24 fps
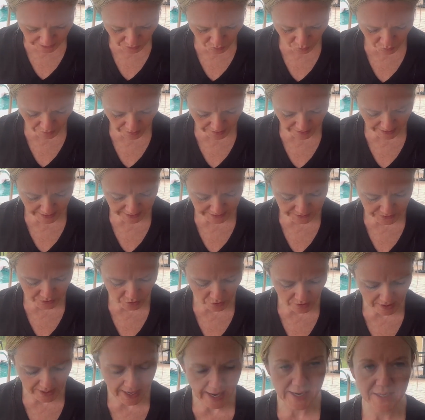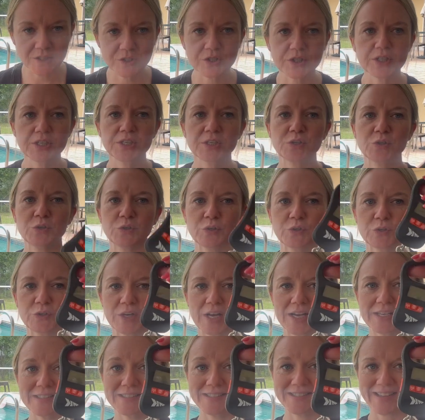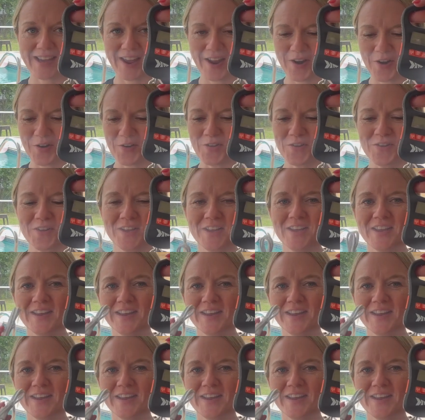cool thing, so they actually include a scale,